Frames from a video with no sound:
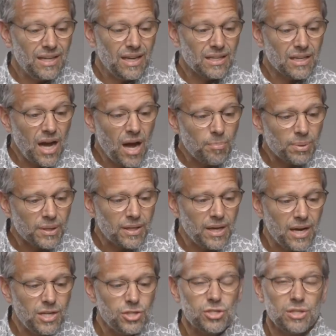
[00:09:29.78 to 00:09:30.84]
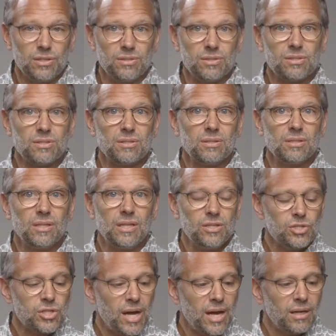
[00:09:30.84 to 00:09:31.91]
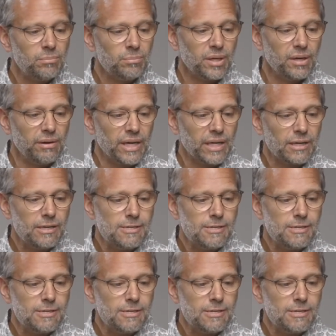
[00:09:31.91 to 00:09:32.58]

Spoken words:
and complications in childbearing.